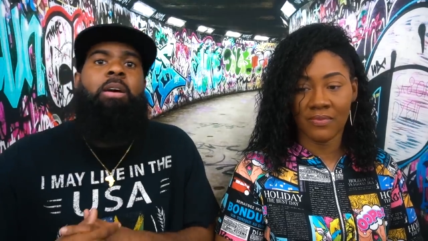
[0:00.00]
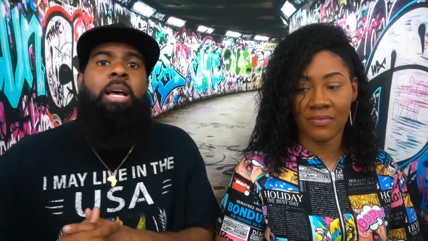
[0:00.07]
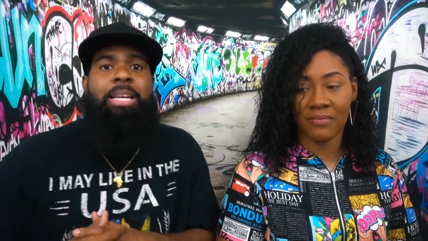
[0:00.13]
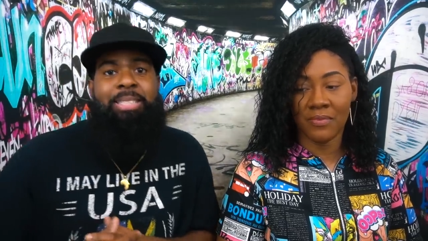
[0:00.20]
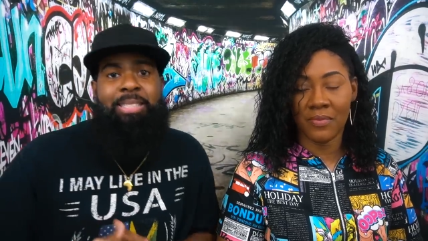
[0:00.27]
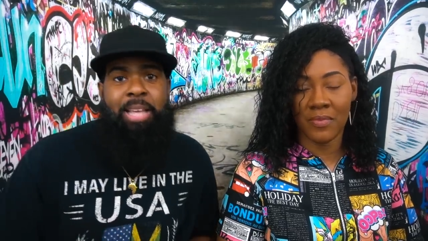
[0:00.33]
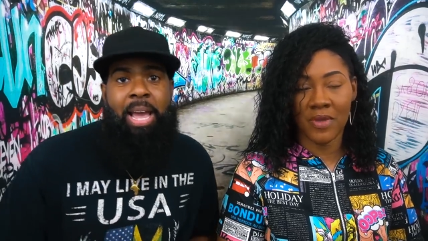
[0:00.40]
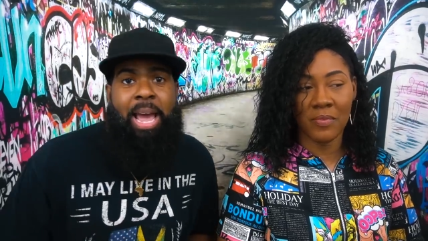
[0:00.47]

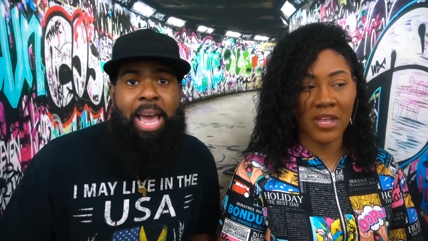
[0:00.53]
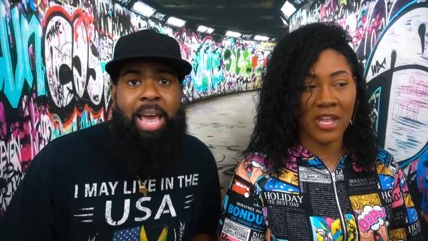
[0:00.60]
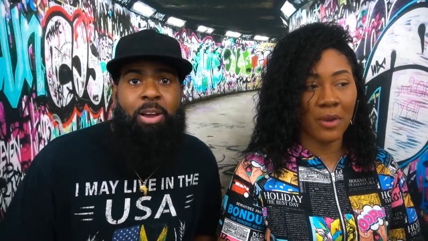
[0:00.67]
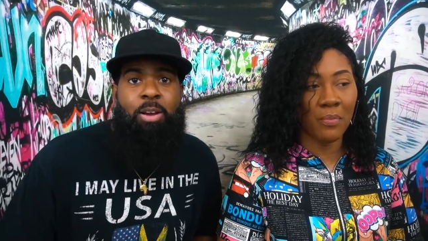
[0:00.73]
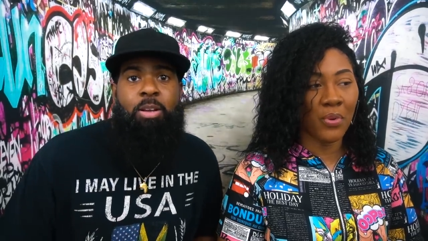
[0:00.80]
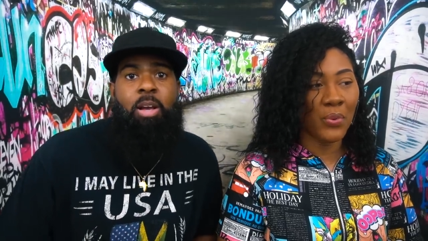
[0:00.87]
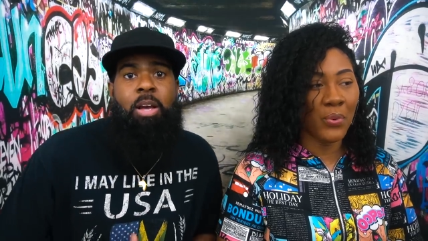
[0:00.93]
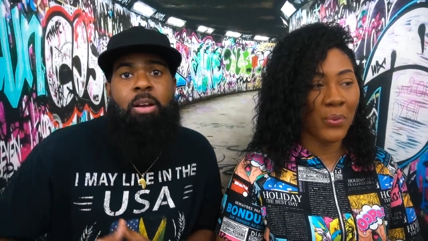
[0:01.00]

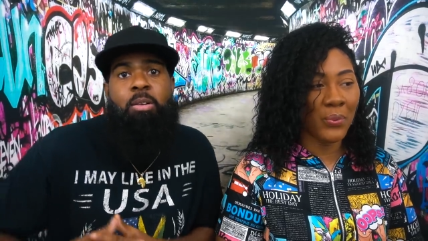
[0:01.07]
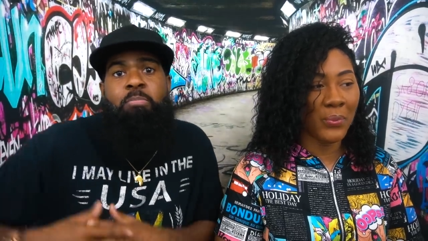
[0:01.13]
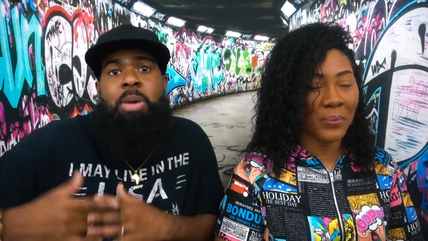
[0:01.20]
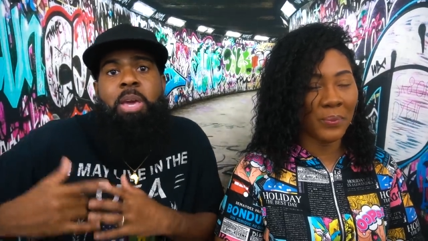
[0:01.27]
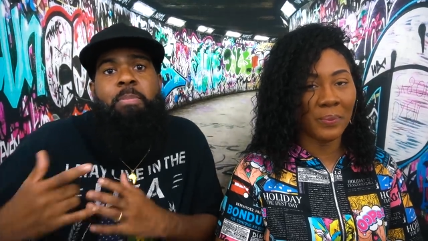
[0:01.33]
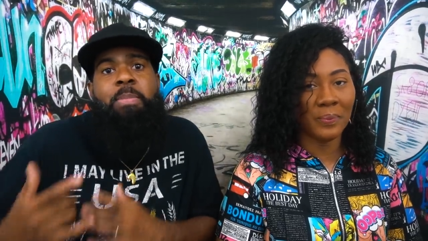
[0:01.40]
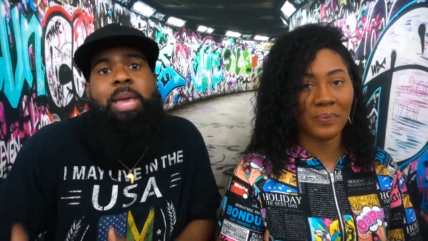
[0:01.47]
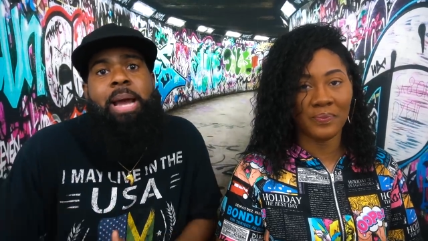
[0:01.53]
Speaker 1: instead
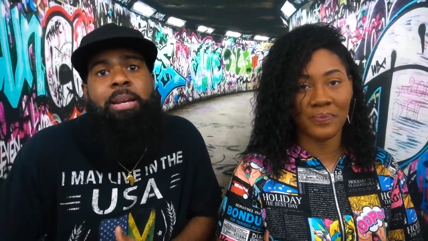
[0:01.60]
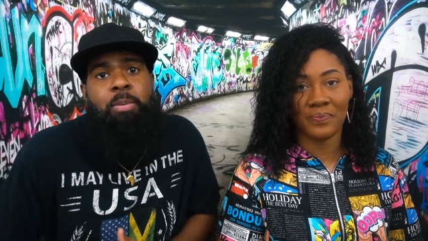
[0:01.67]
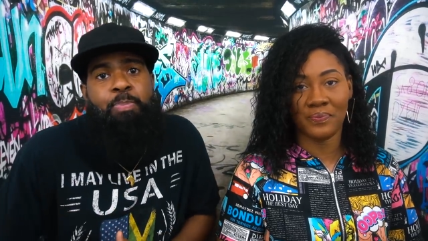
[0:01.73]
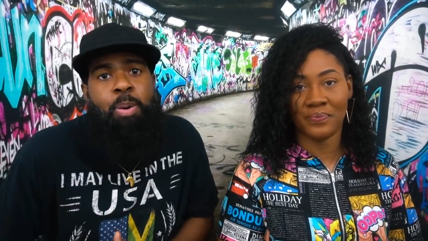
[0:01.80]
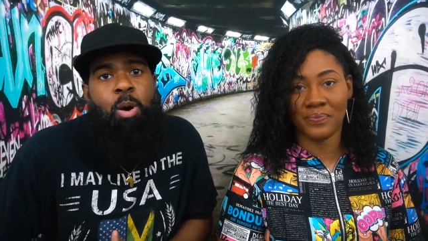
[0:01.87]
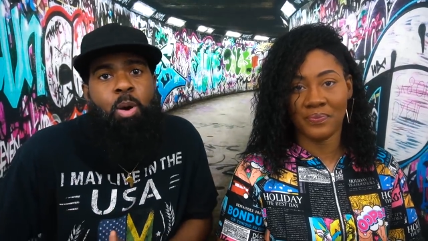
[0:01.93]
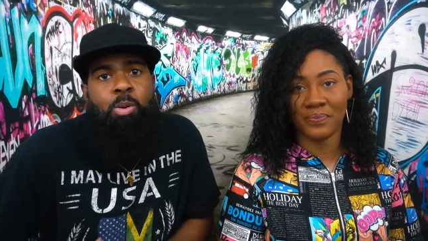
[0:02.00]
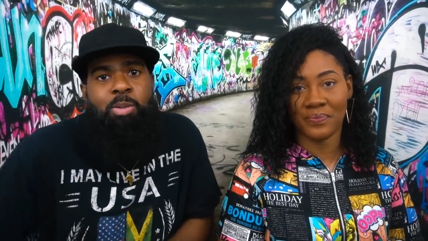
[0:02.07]
meet me at the
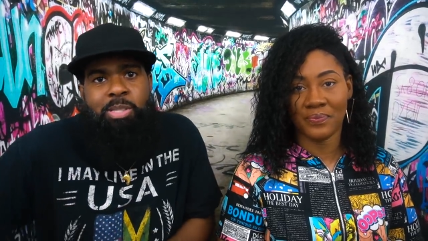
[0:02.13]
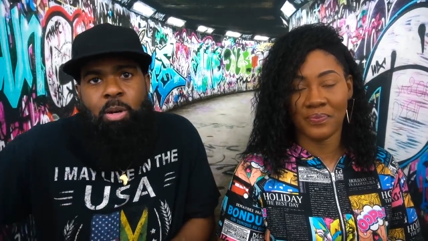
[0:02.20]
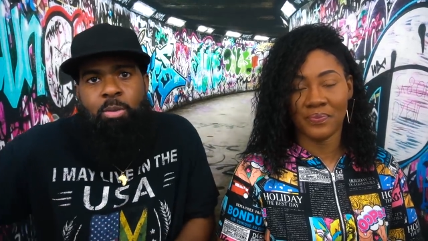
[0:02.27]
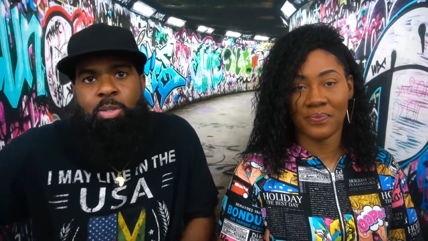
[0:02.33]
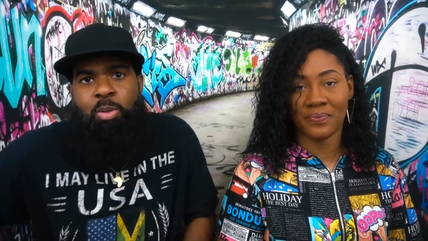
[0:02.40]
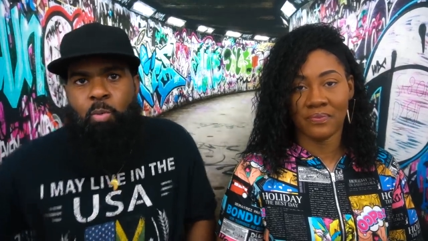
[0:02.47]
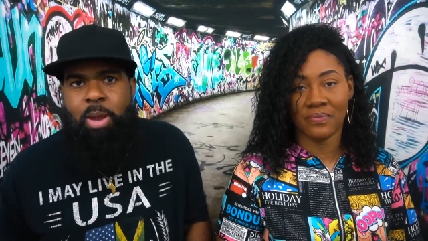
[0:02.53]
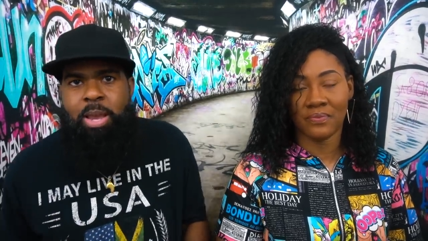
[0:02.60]
pool." So
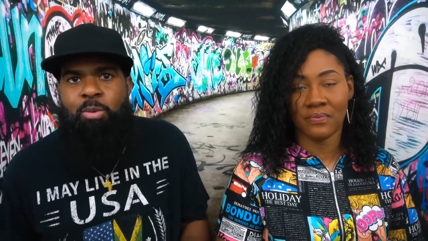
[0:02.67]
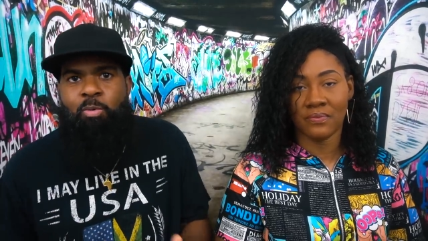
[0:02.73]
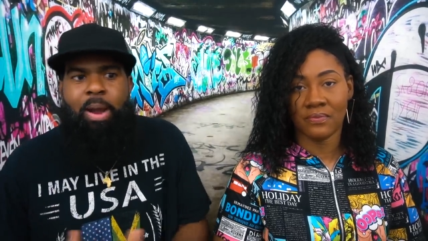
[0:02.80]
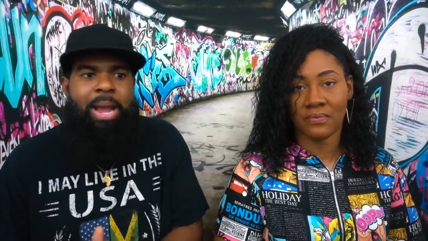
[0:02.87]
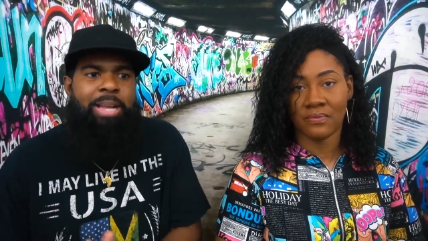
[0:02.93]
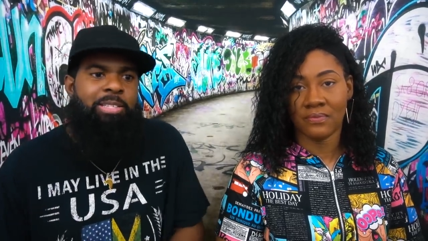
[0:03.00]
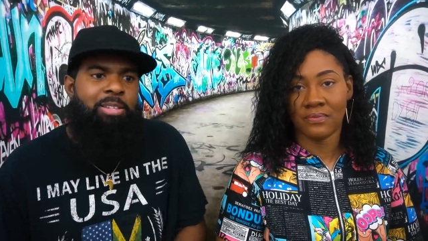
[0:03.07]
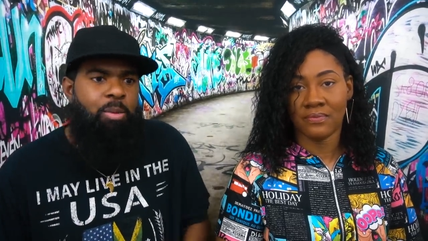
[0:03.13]
Tariq
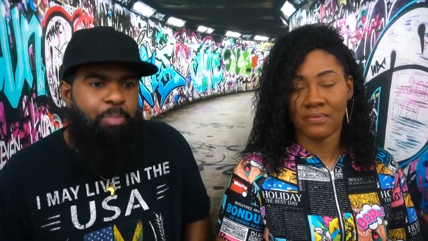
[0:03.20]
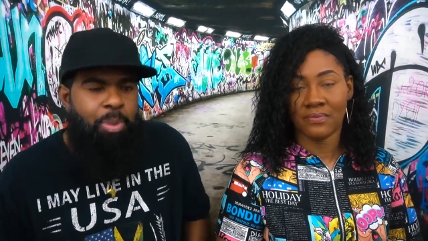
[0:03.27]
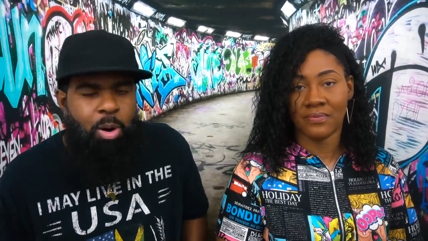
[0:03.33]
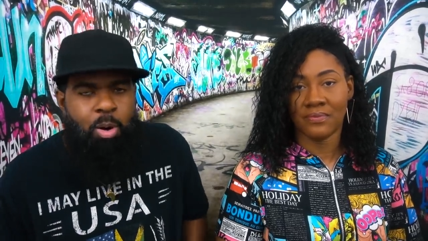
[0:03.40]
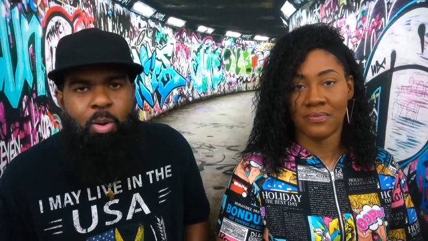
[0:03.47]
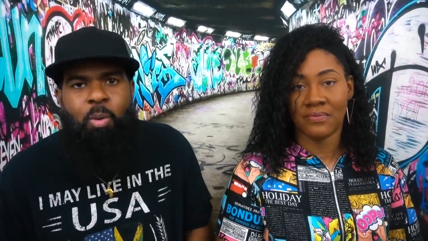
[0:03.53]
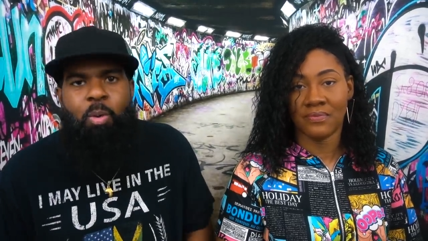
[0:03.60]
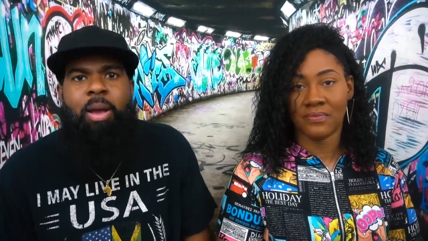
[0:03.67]
ran to the
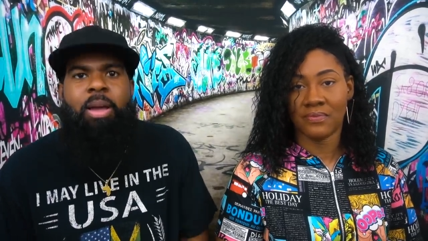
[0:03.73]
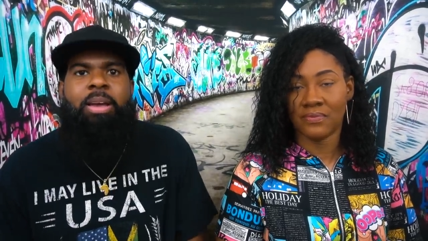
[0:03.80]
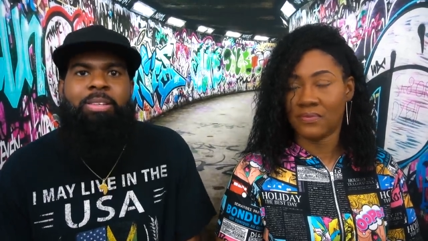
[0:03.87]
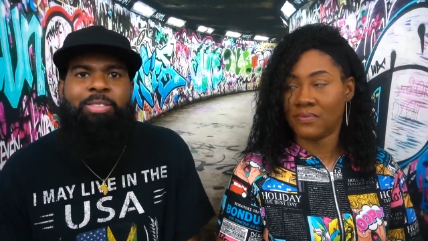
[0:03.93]
pool.